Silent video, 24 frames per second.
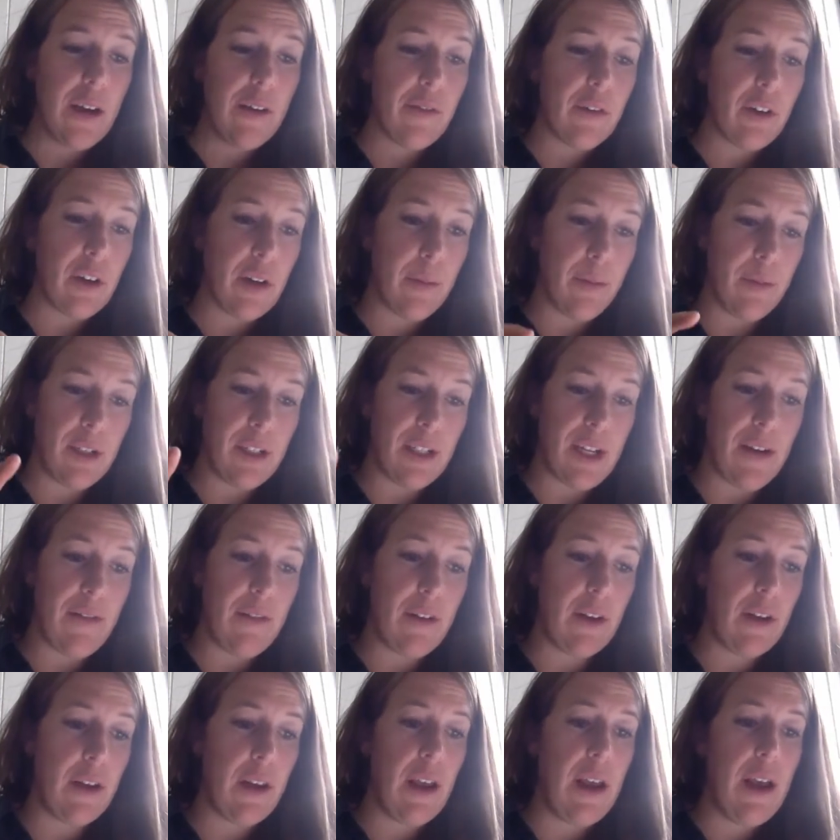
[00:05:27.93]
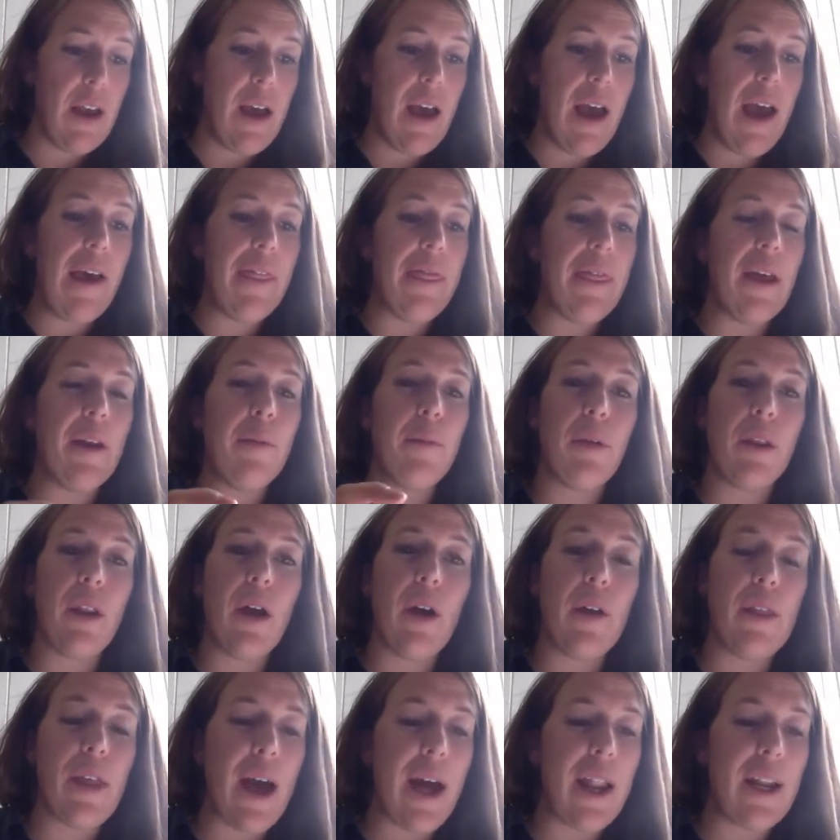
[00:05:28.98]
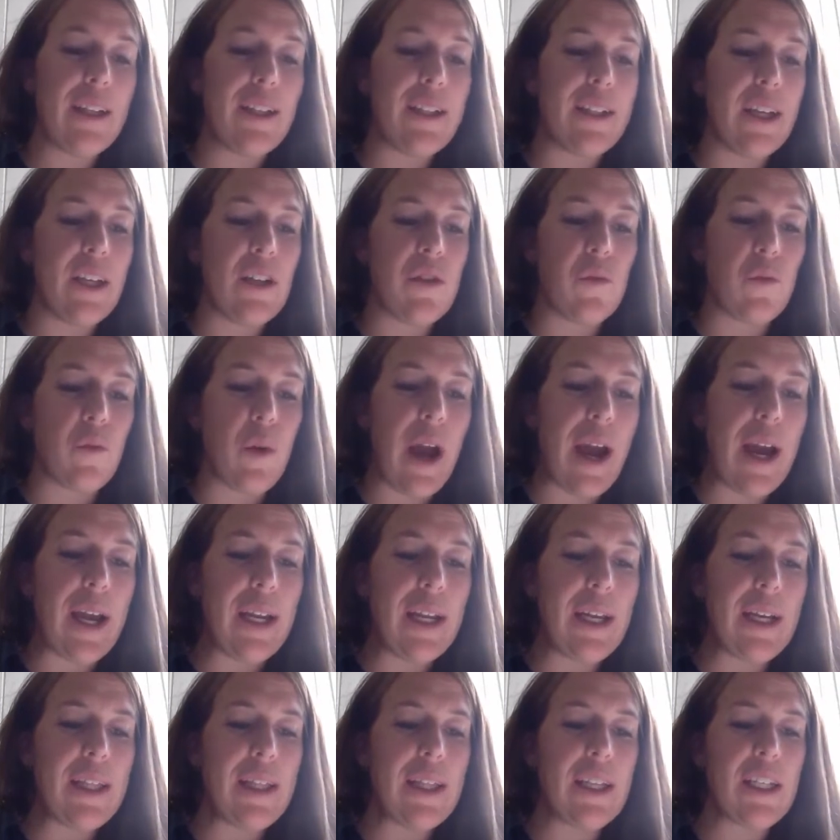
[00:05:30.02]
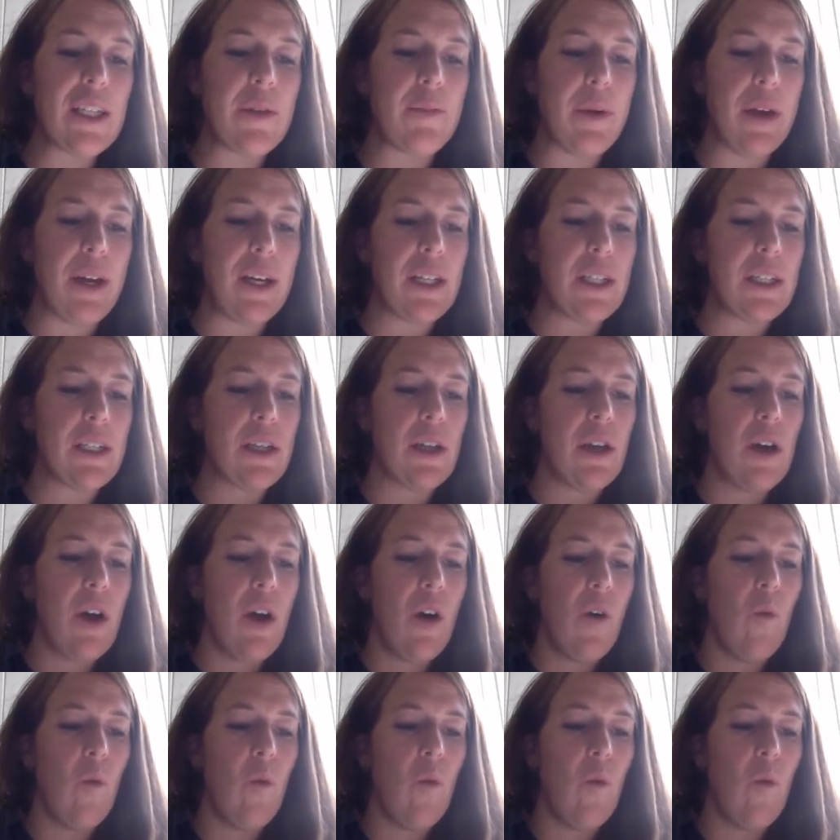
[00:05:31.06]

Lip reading: for number 7. And then below that it says, write in the space